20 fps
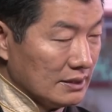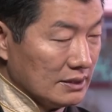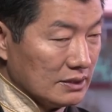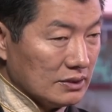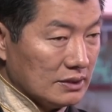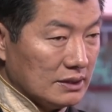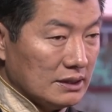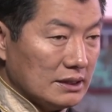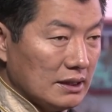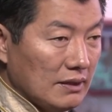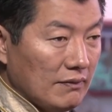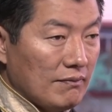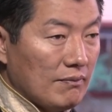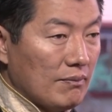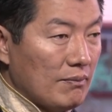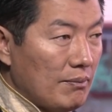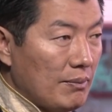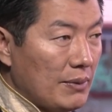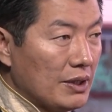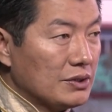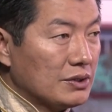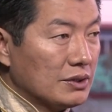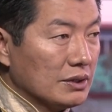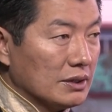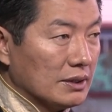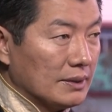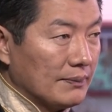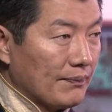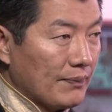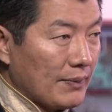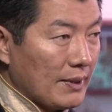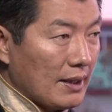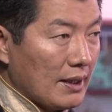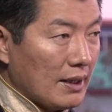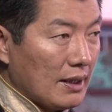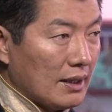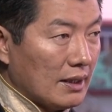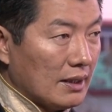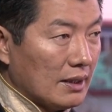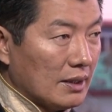So this is a major
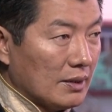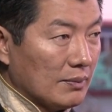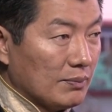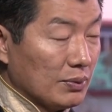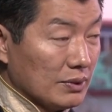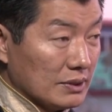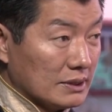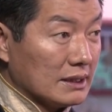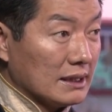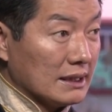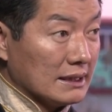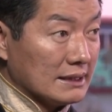political